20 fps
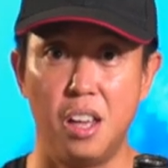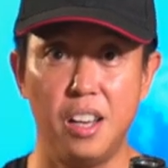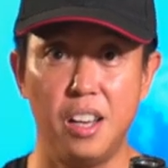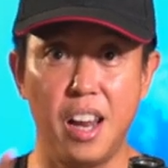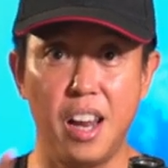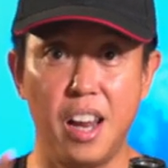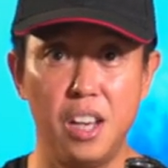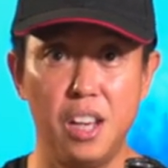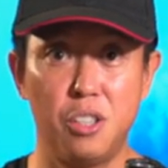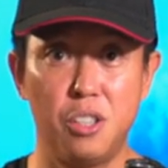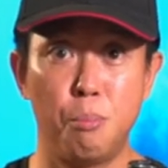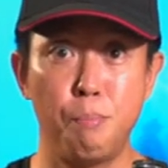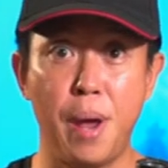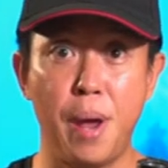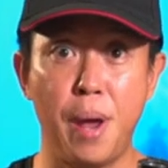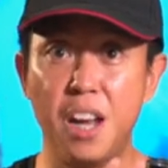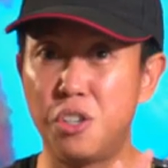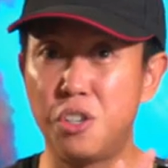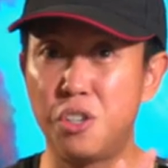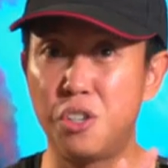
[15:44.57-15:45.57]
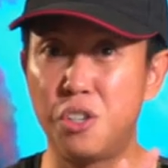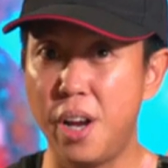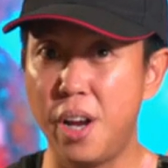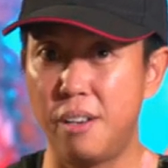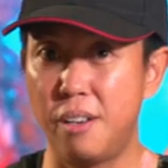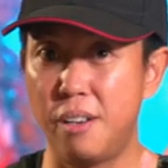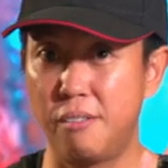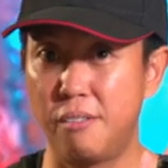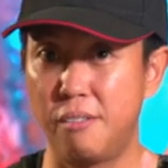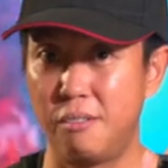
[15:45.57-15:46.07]
it has to
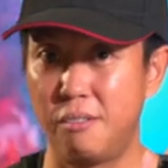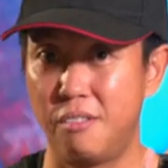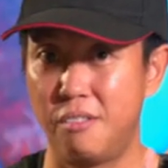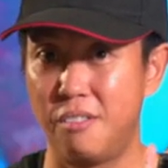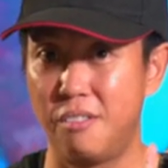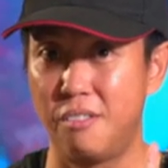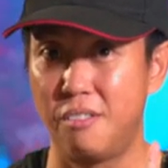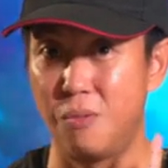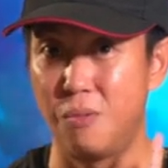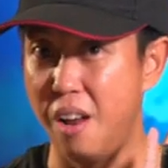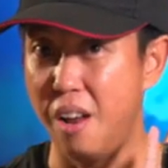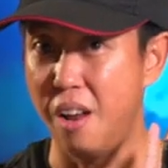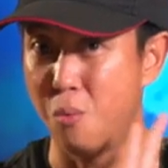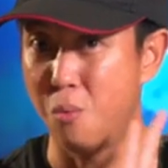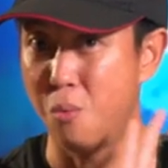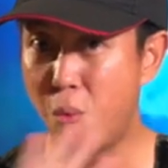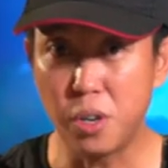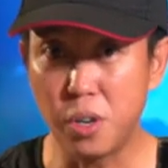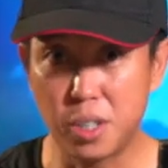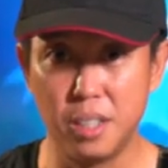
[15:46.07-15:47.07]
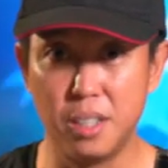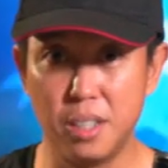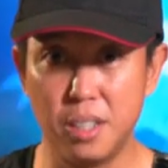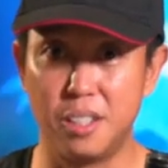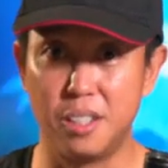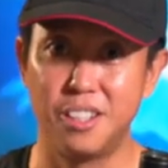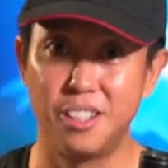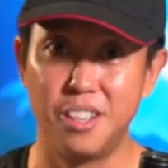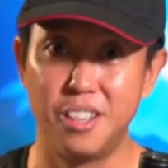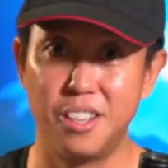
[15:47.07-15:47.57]
penetrate
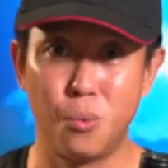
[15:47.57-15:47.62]
water.